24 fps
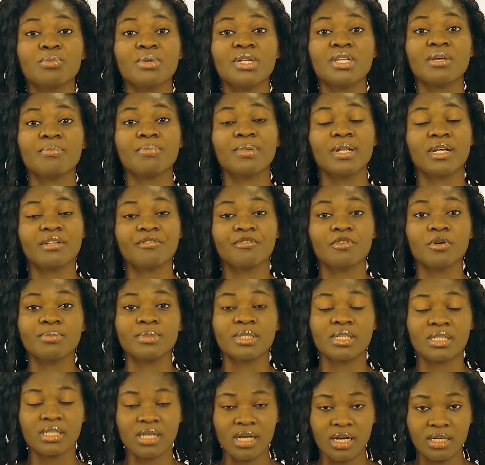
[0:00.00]
media
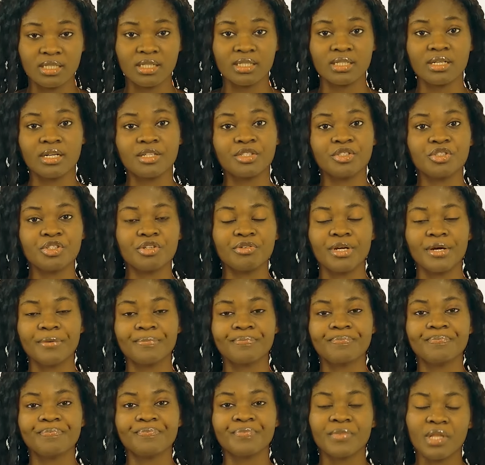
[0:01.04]
platforms at Guardian Nigeria.
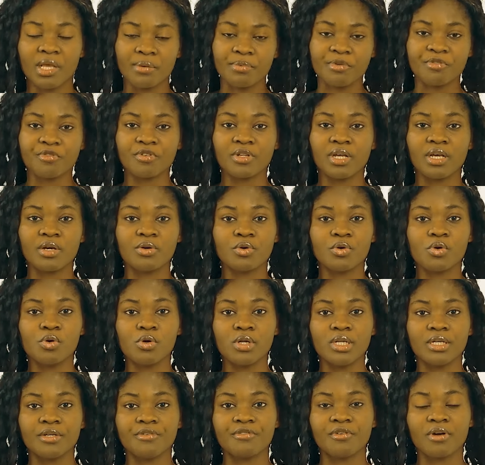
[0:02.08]
I'm Ifunayo
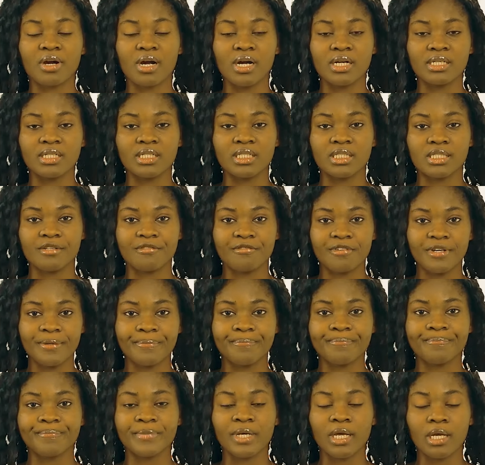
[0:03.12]
Okoli for Guardian
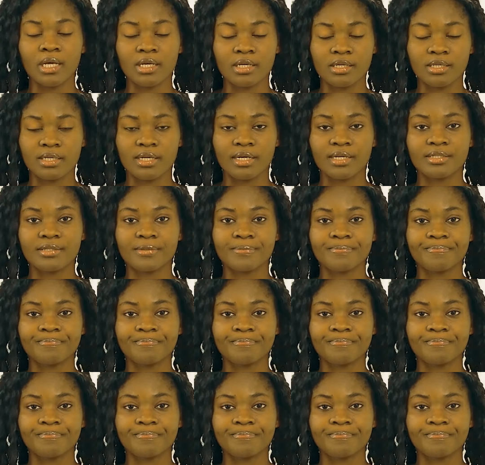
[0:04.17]
TV. Good night.